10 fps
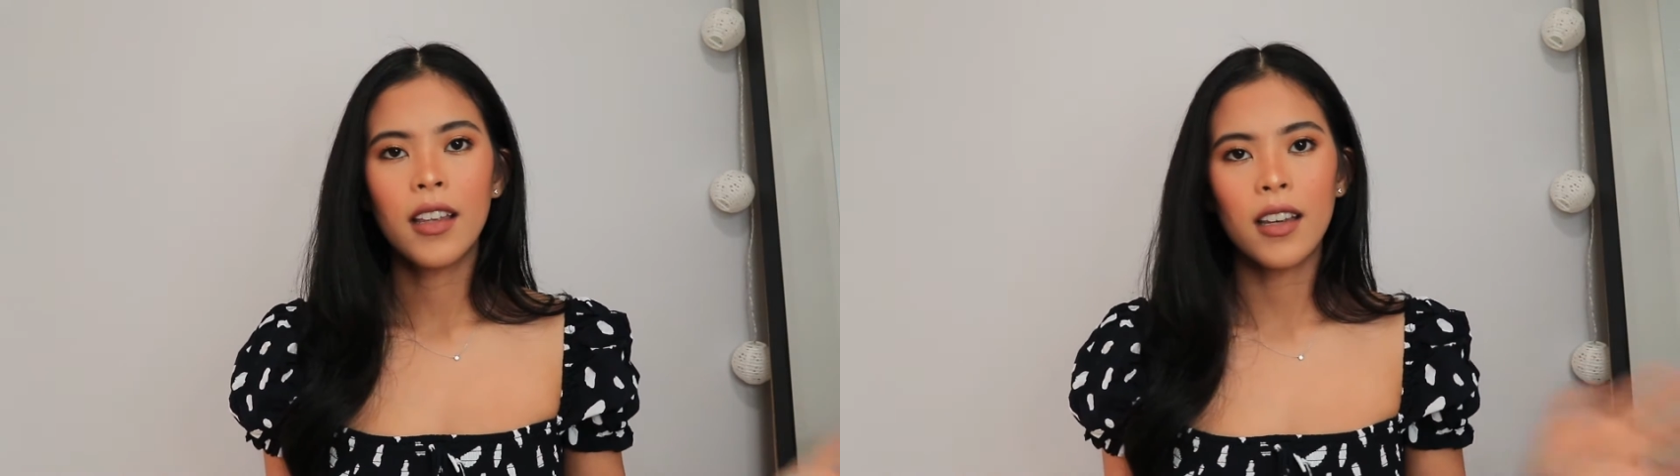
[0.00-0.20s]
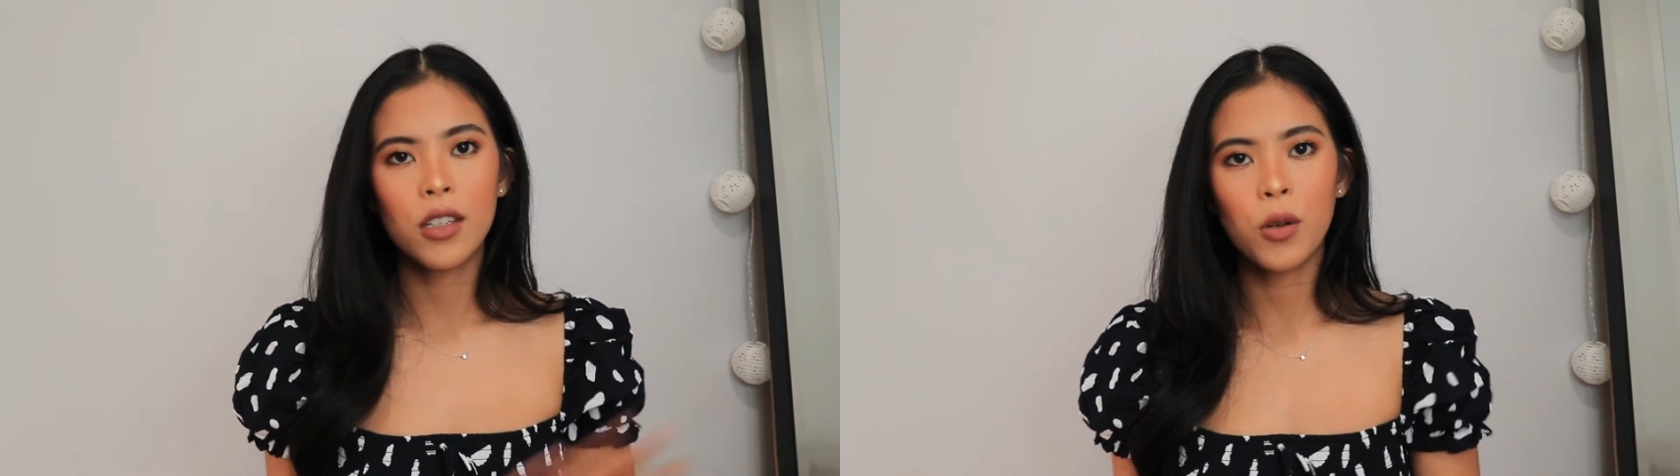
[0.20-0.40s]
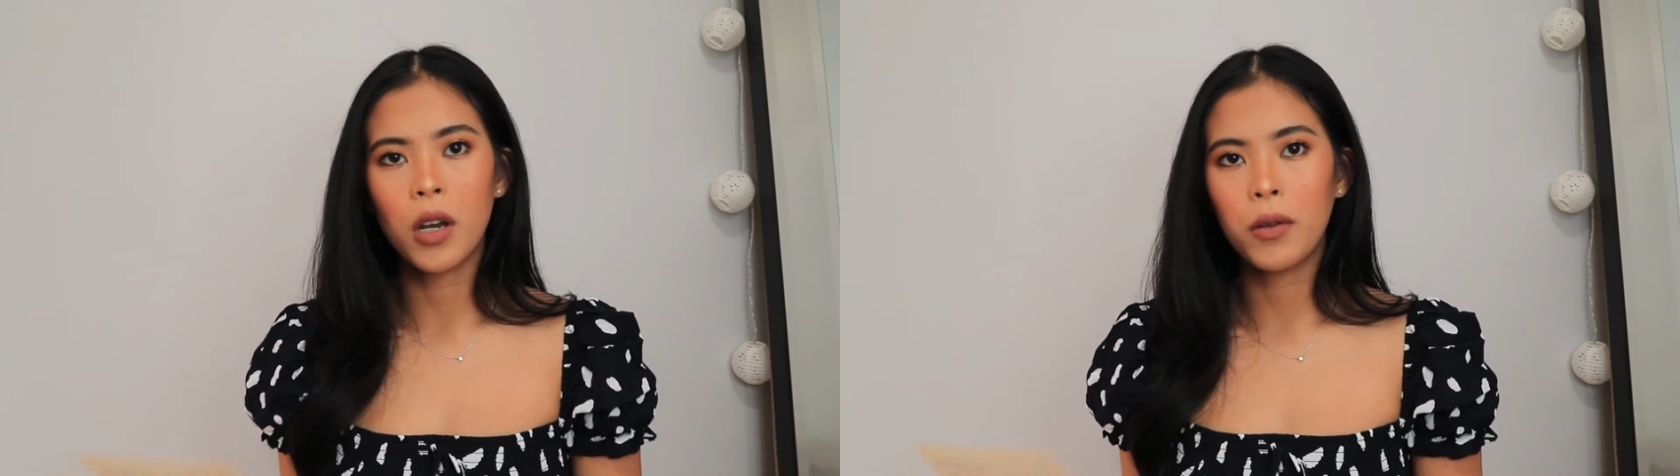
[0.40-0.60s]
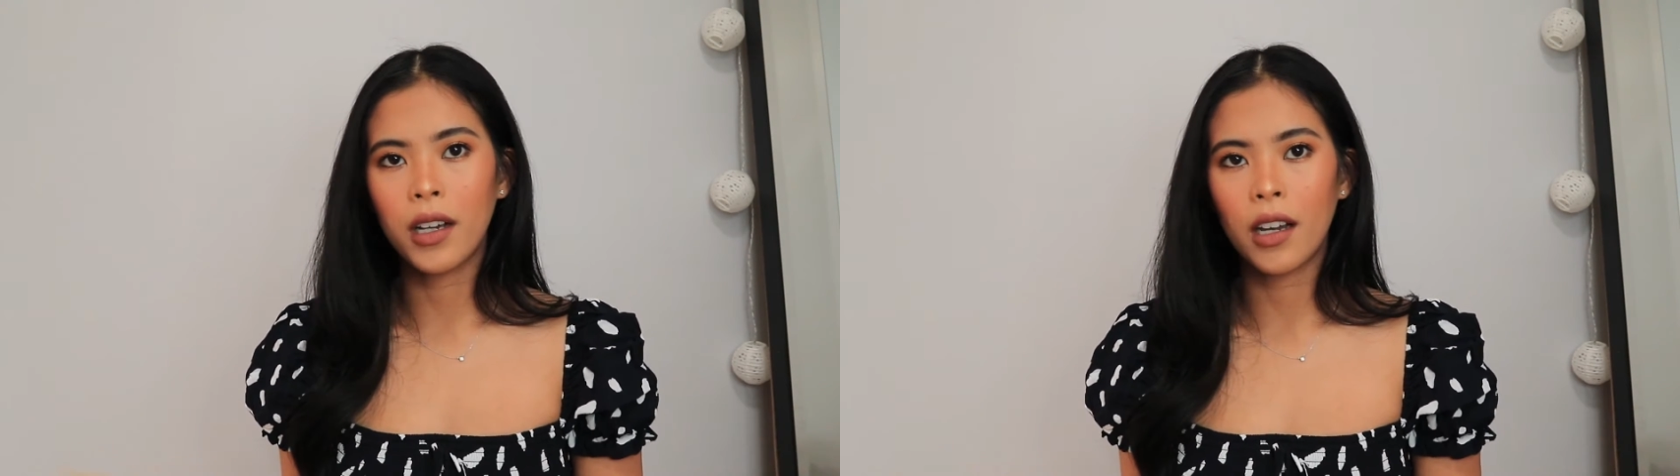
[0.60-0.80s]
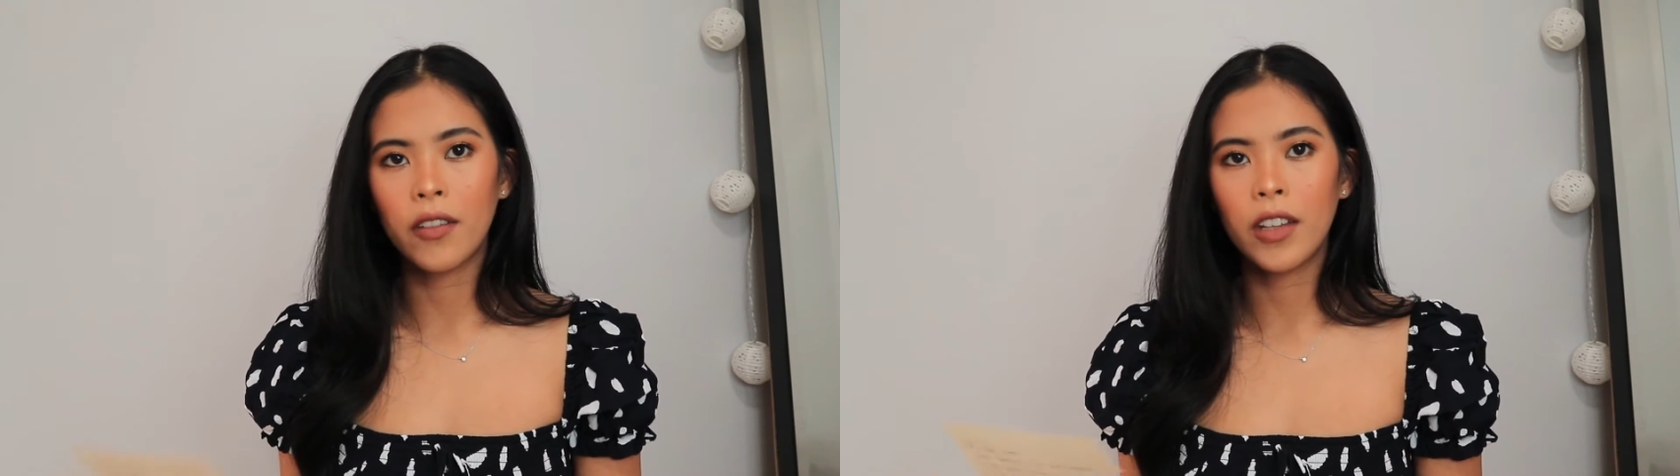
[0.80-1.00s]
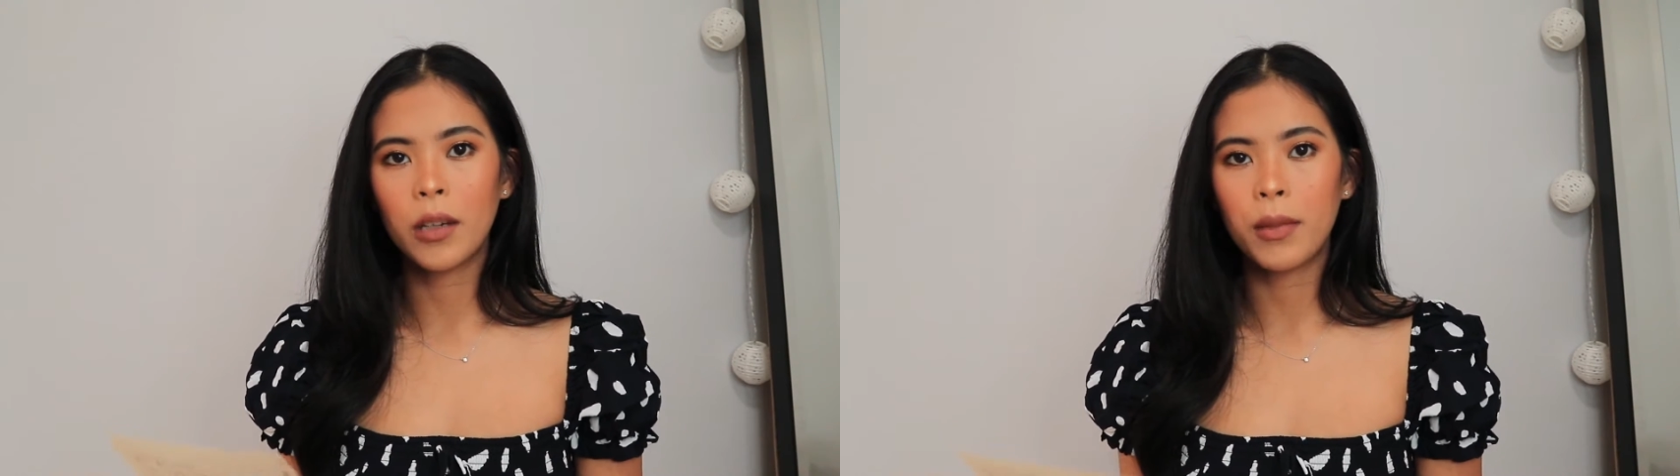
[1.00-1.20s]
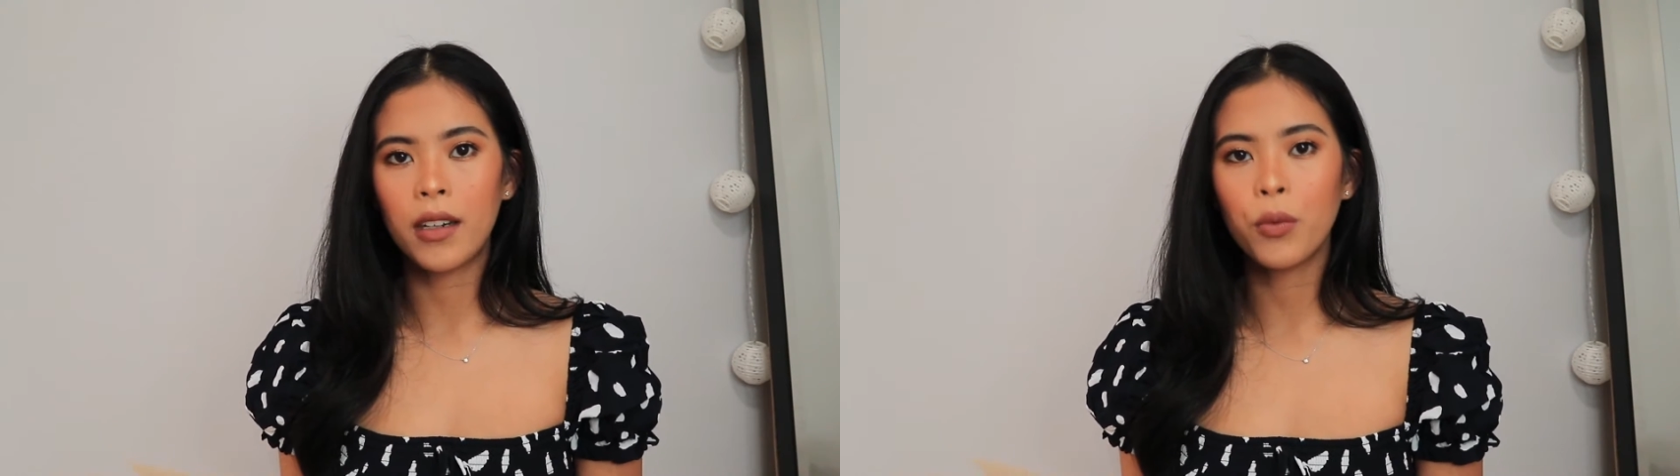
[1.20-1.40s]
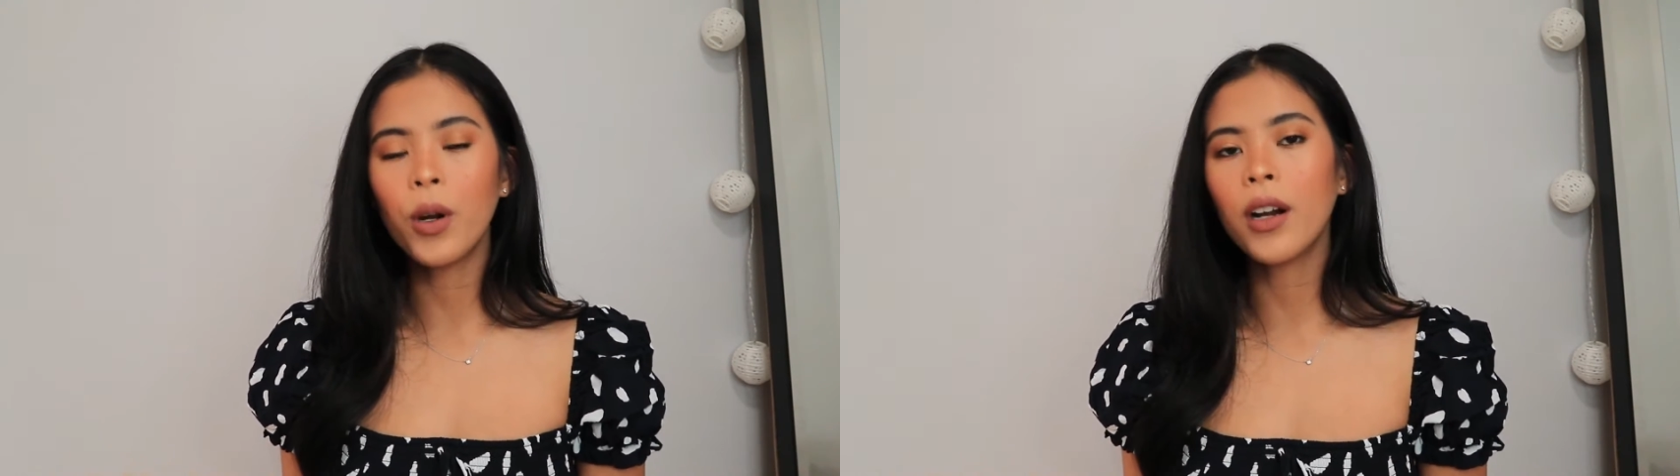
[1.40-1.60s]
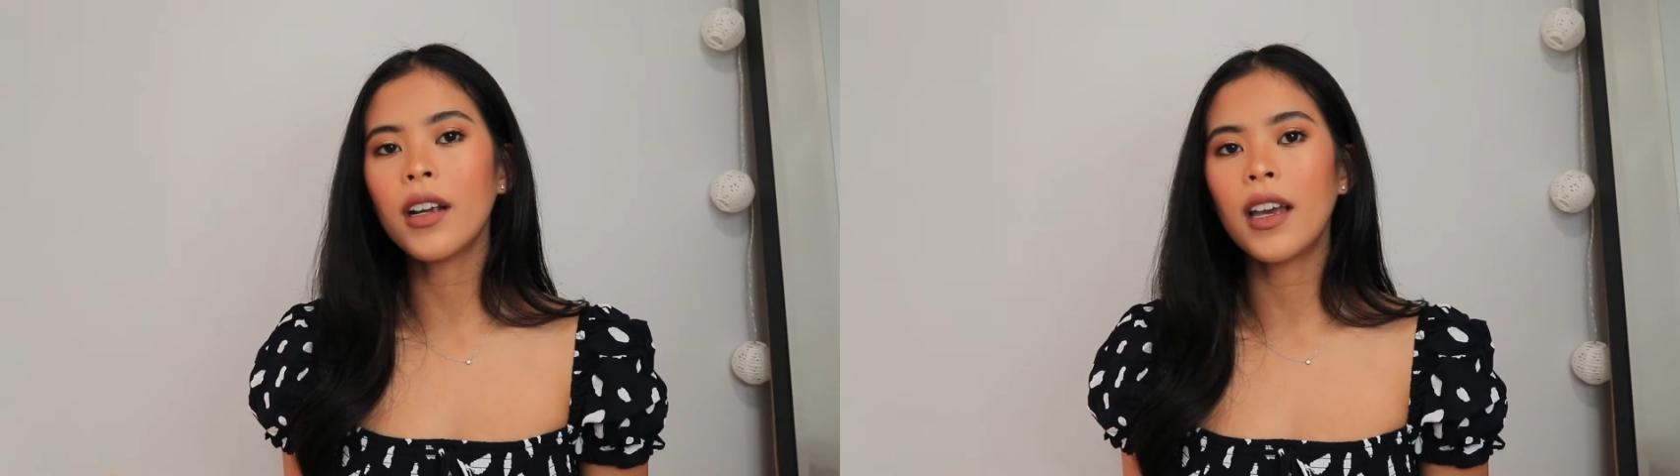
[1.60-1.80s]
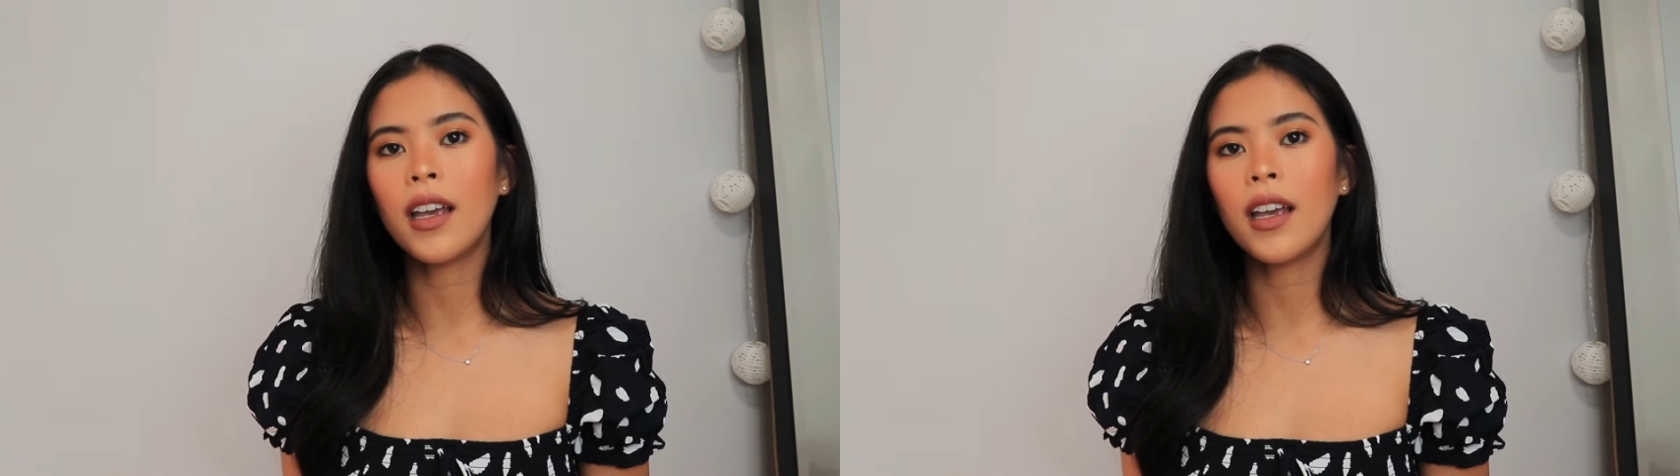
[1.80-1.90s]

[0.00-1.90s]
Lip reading: That's why we kind of like made it work.